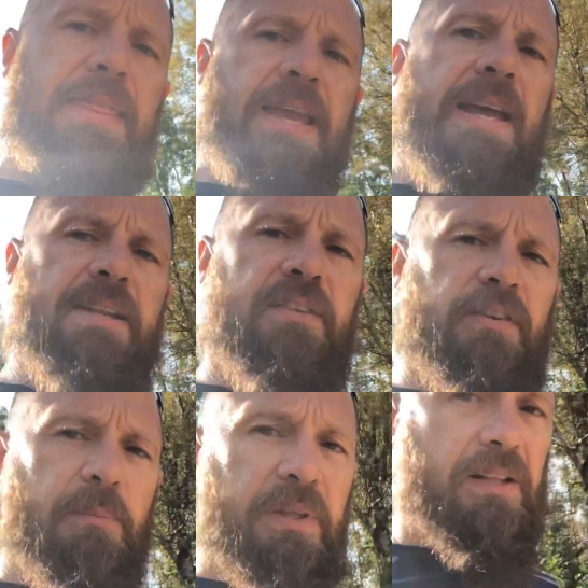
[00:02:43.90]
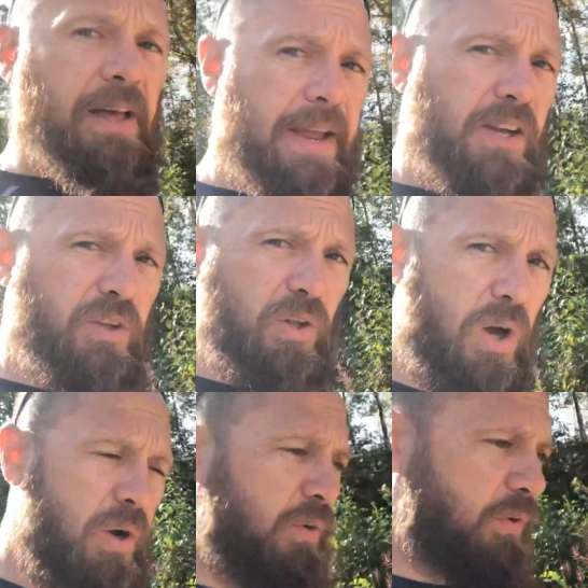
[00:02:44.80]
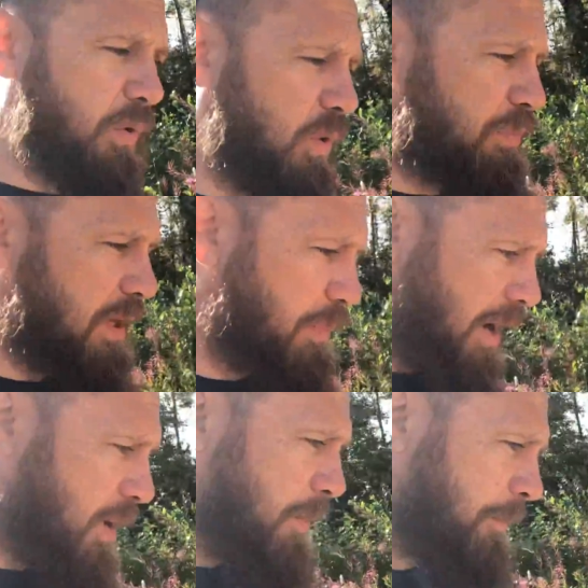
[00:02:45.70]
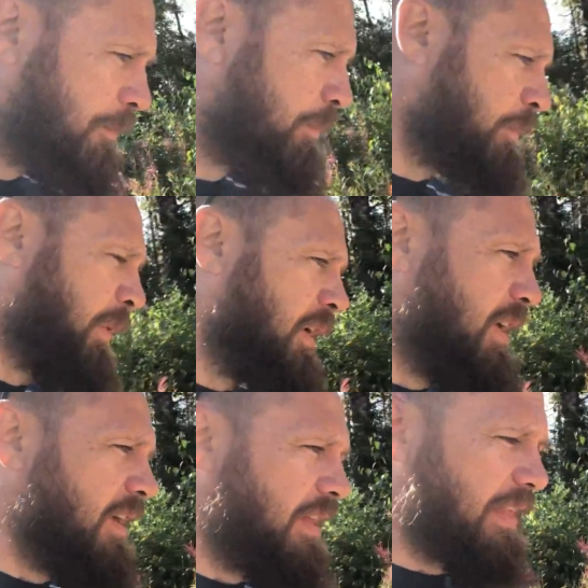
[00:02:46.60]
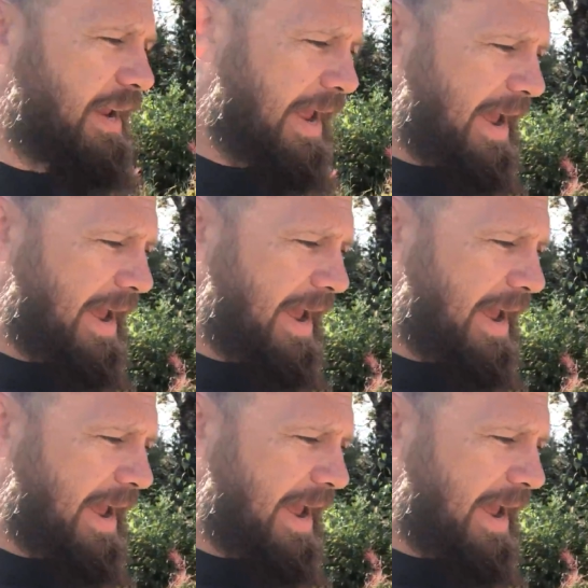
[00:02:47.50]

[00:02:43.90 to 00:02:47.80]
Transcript: than something like Lowe's or Home Depot. They